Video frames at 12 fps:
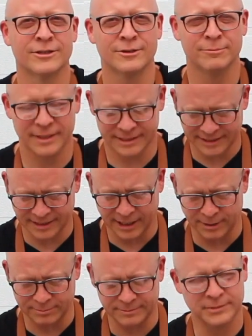Mix it
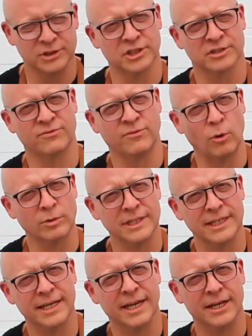up. You're just
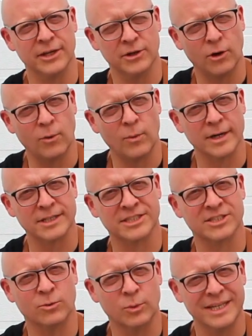folding it in. You don't want to
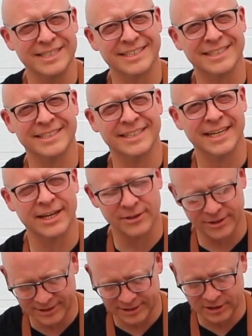squeeze it
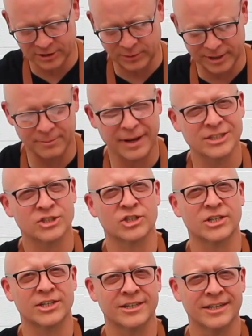together. You just want to make
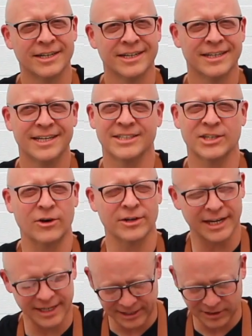sure it's all
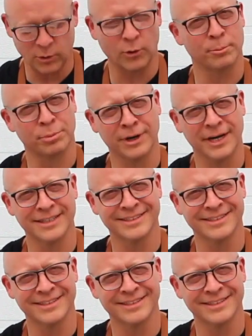getting incorporated